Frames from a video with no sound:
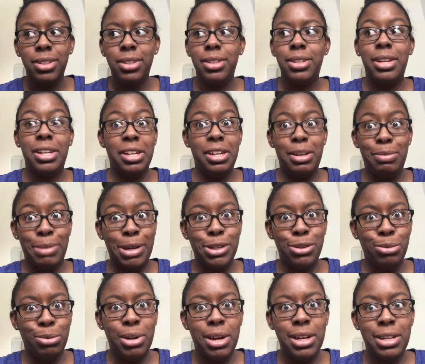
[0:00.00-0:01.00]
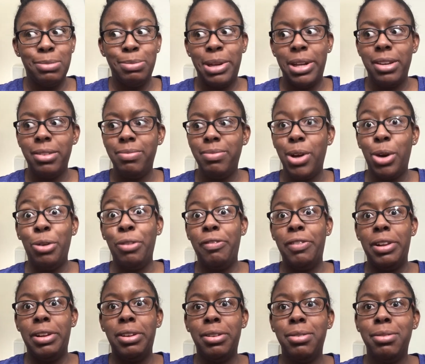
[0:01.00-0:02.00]
better get my $2 back,
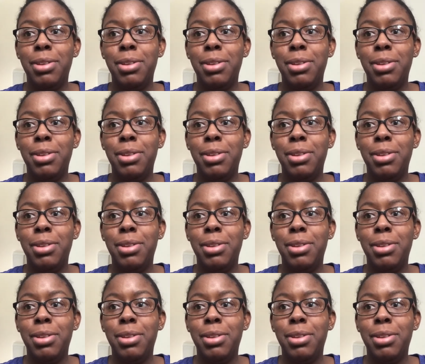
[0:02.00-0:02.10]
hopefully.